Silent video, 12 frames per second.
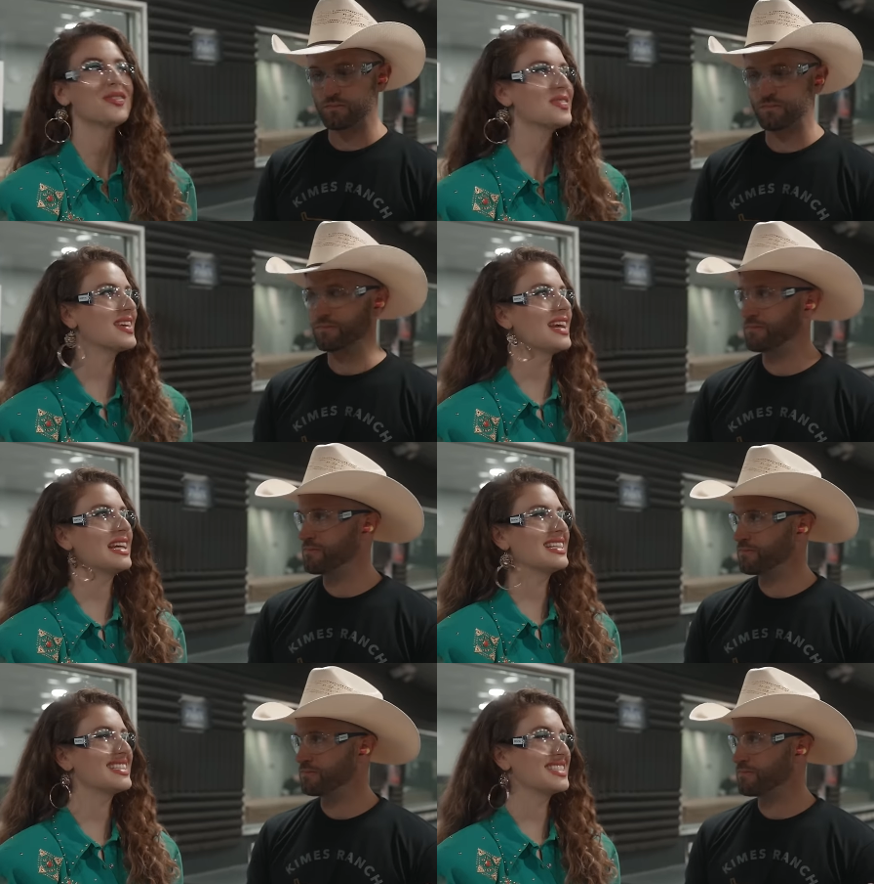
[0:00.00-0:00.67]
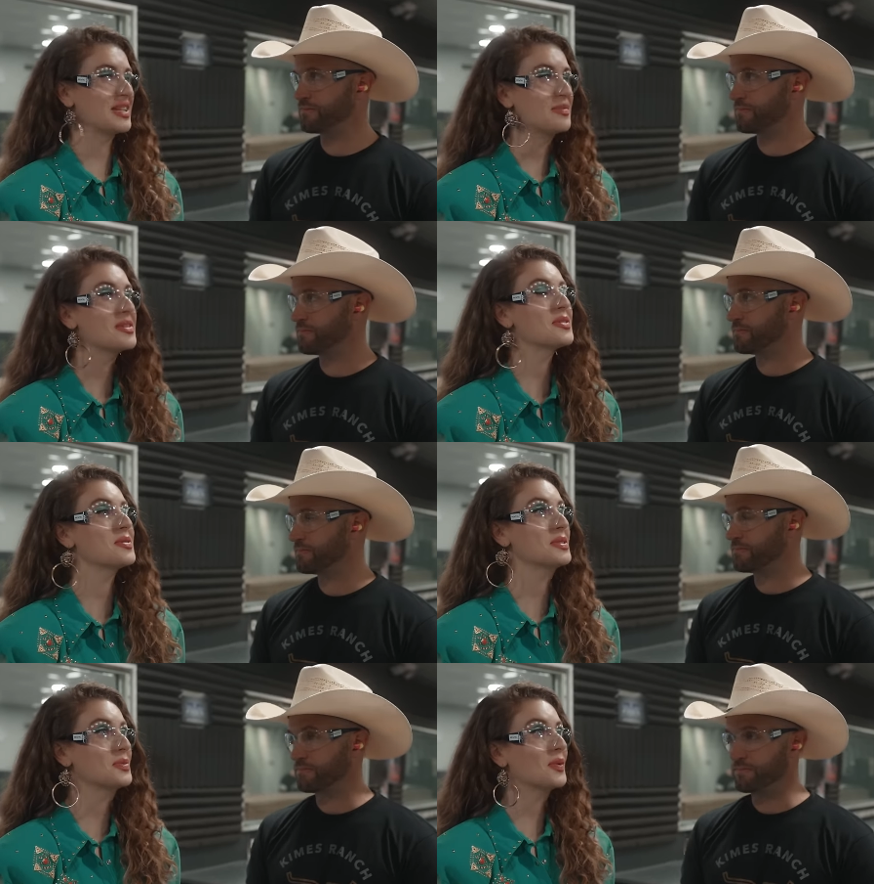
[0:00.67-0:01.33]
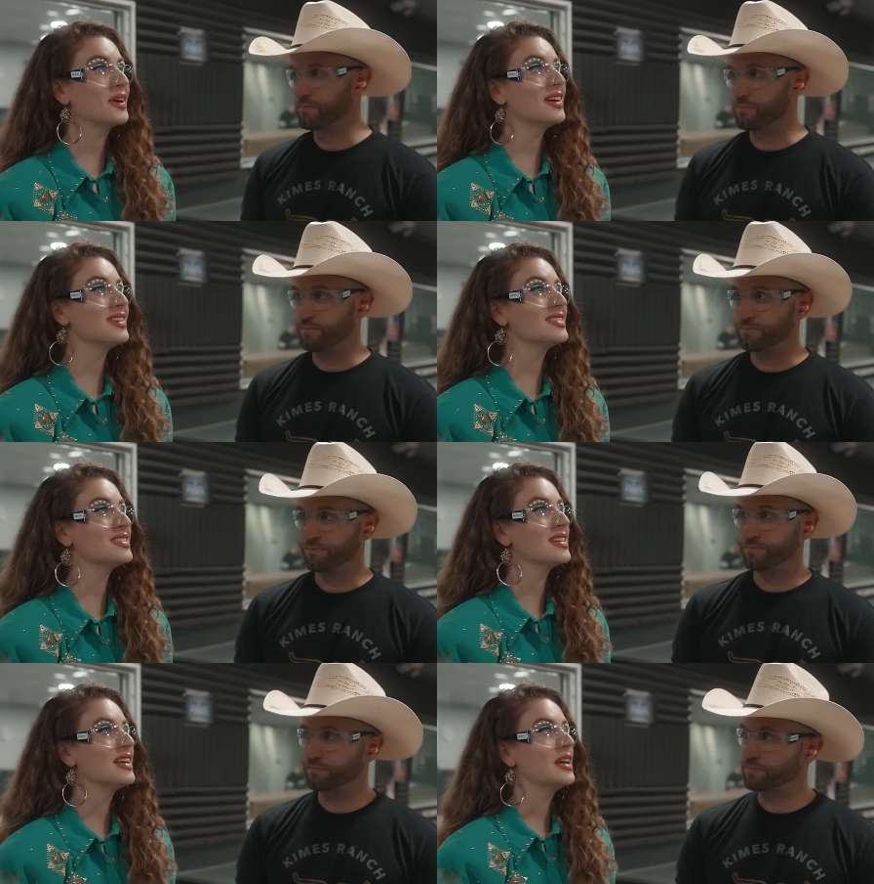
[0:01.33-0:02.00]
Speaker 1: don't get some of those
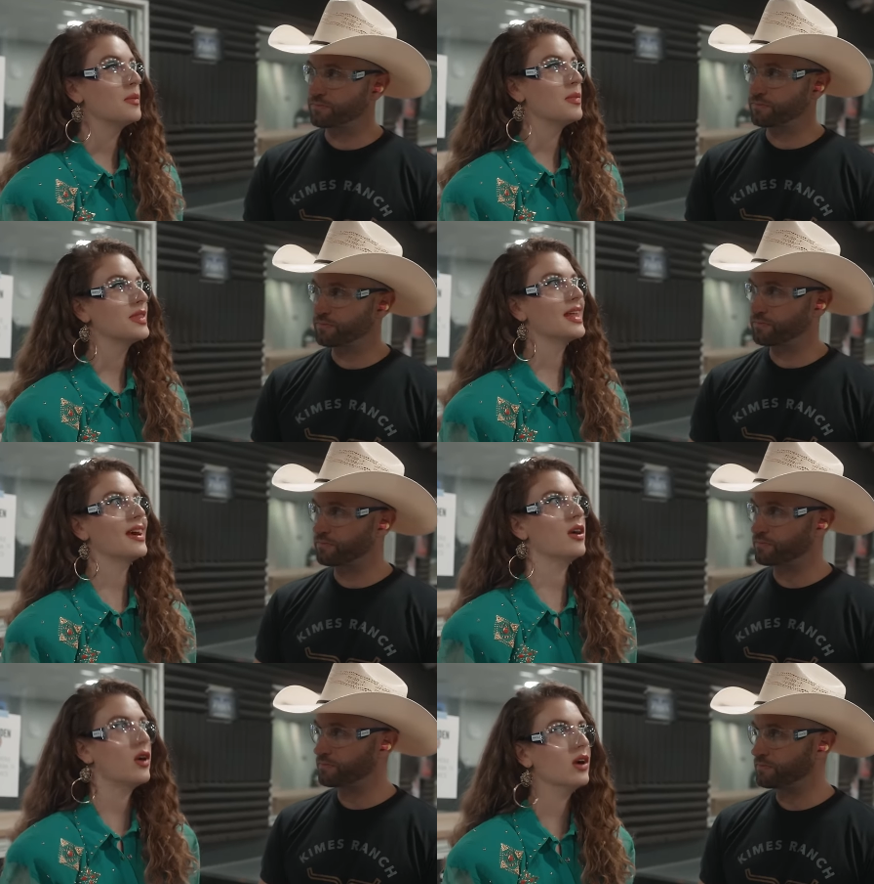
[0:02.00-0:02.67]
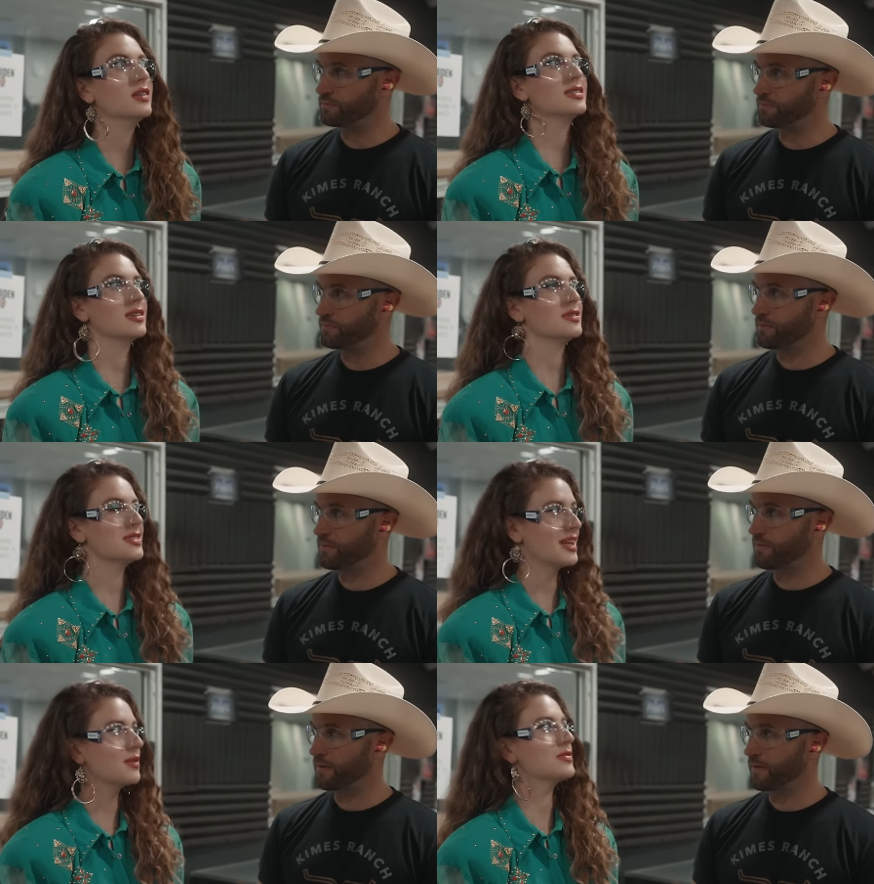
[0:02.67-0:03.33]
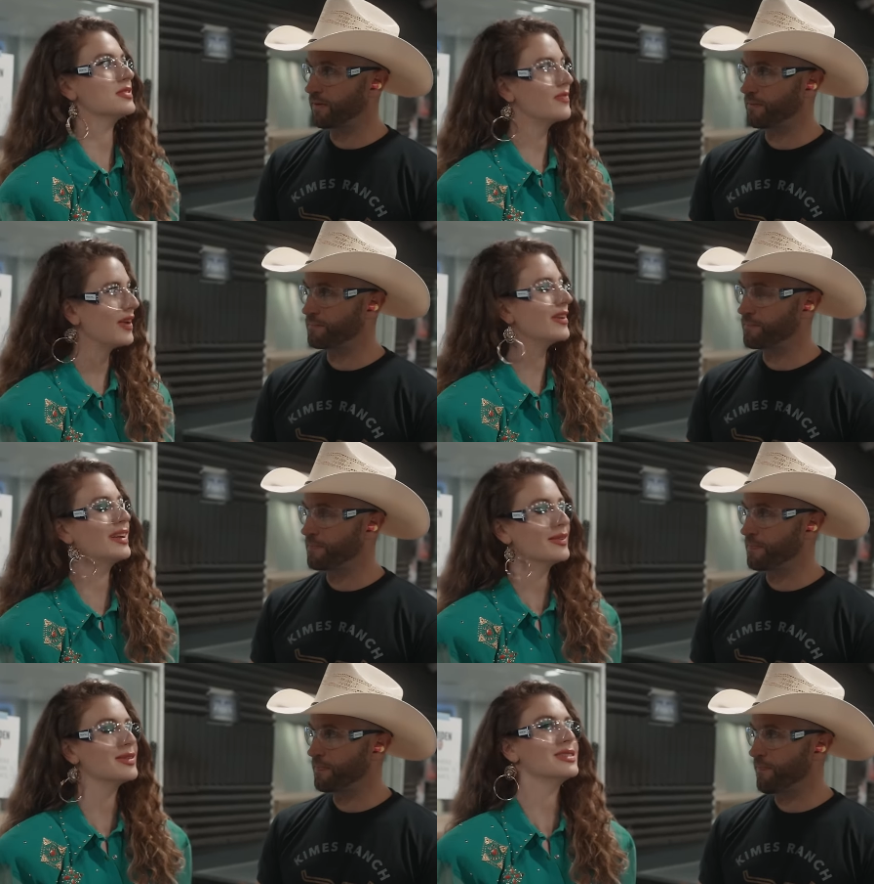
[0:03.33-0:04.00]
words, but that also sounds
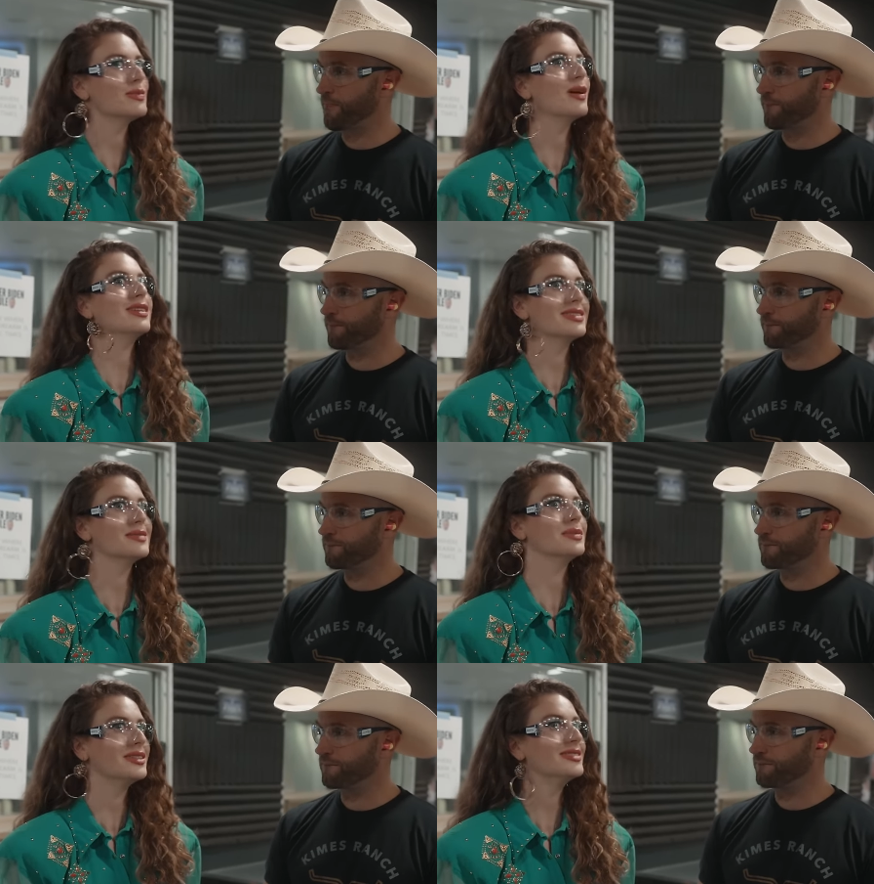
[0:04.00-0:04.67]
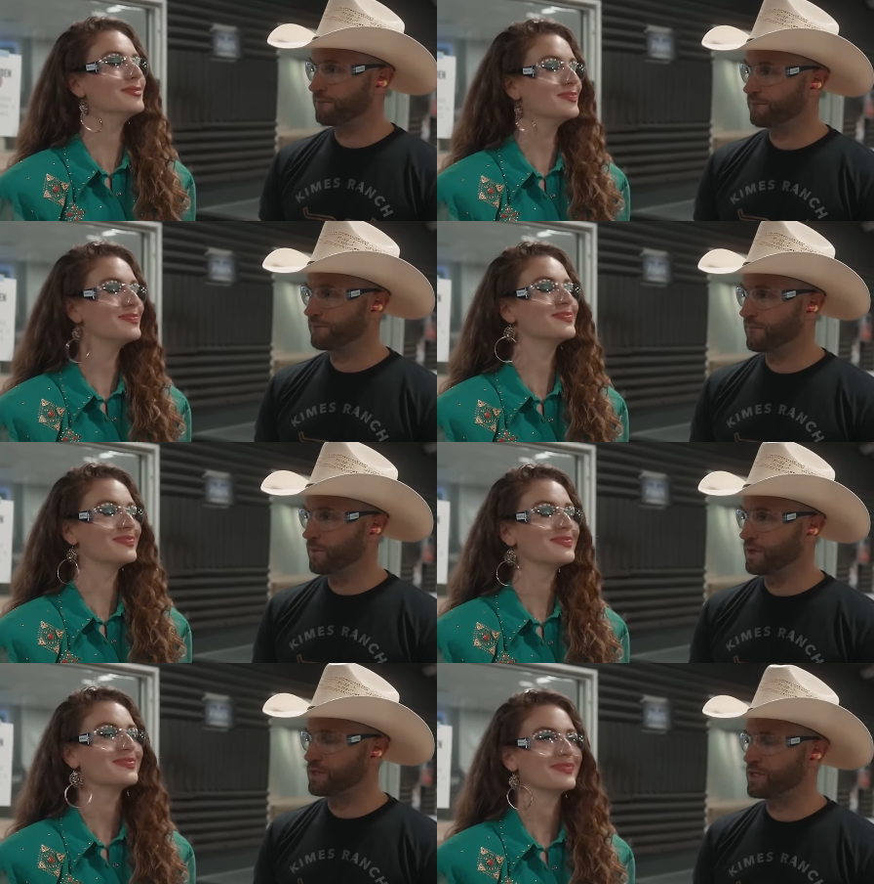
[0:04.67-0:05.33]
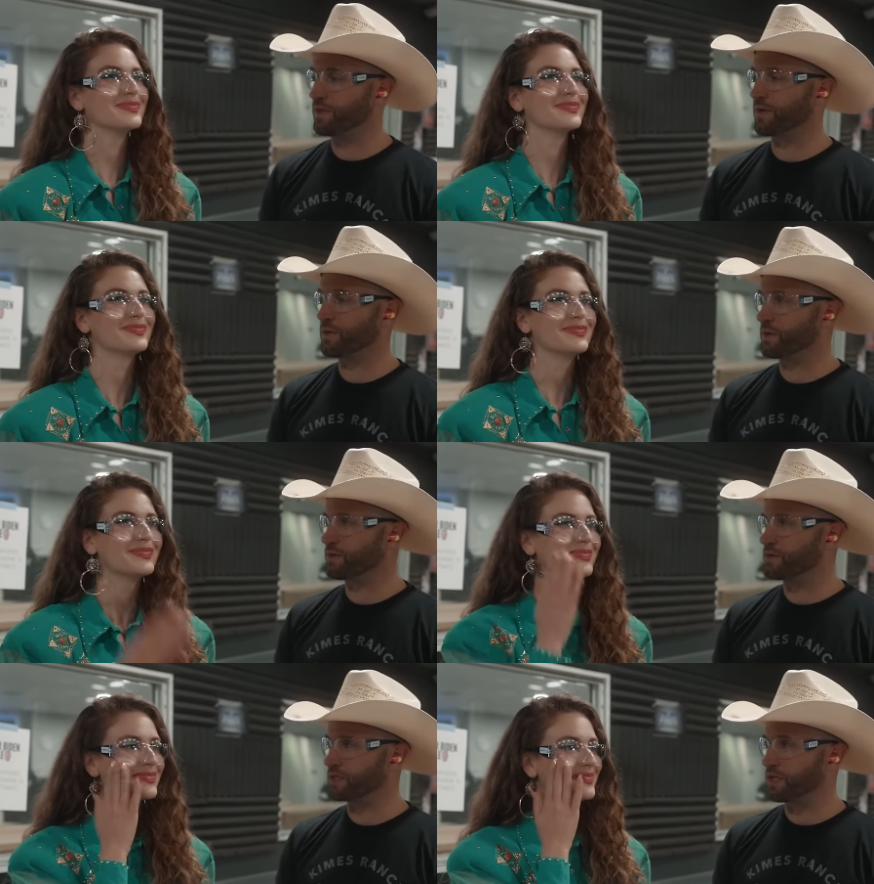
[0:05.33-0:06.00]
very responsible.
Speaker 2: What did you think we
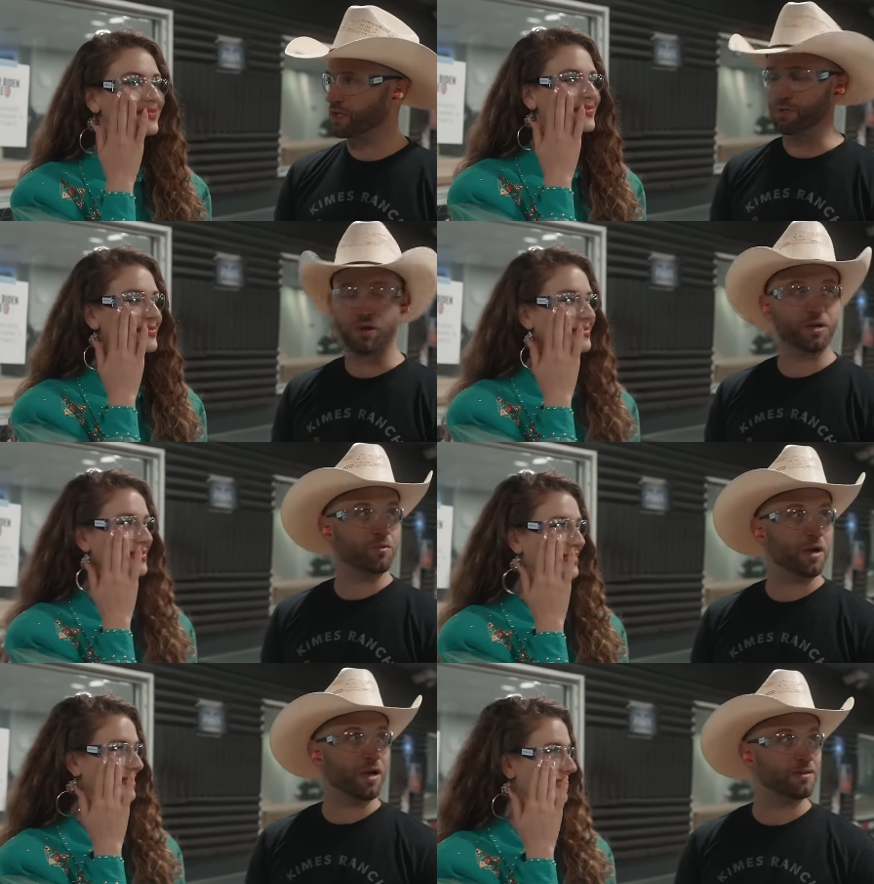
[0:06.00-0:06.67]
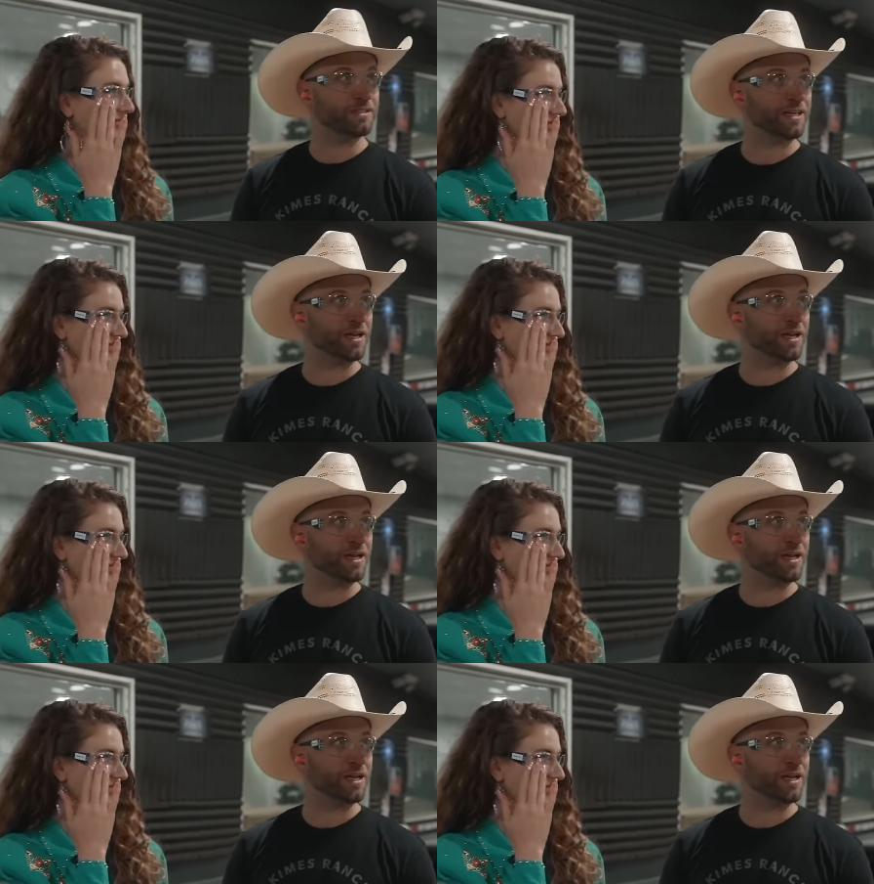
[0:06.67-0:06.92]
were just going to run around